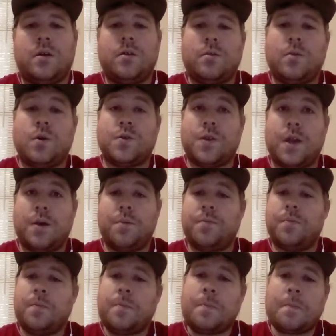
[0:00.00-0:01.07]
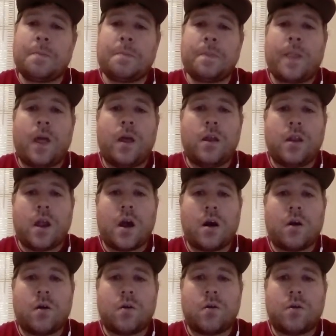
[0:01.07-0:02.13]
most of the time.
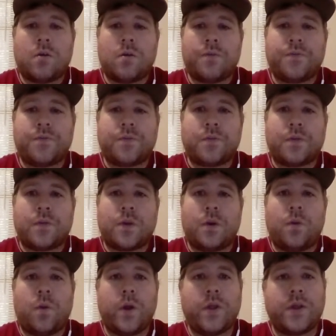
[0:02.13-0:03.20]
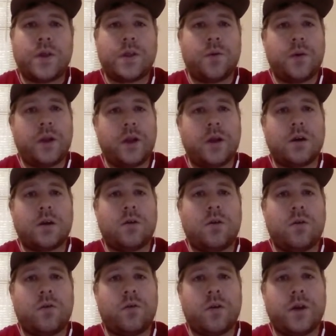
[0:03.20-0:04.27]
Now, one thing that we didn't go
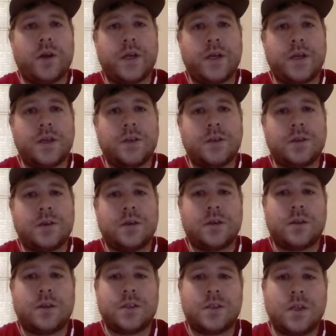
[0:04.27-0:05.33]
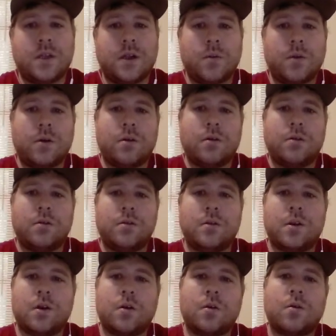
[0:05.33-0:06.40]
over is the Z number.
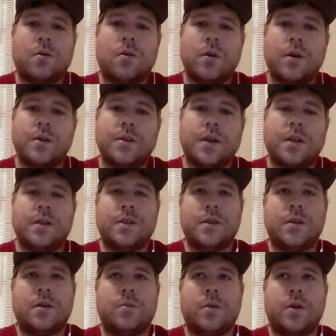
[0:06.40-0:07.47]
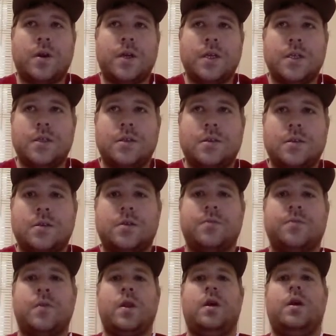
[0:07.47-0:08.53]
So according to Zed, the Z number is
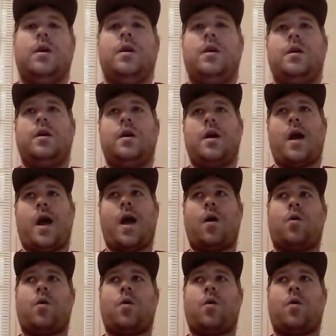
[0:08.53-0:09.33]
how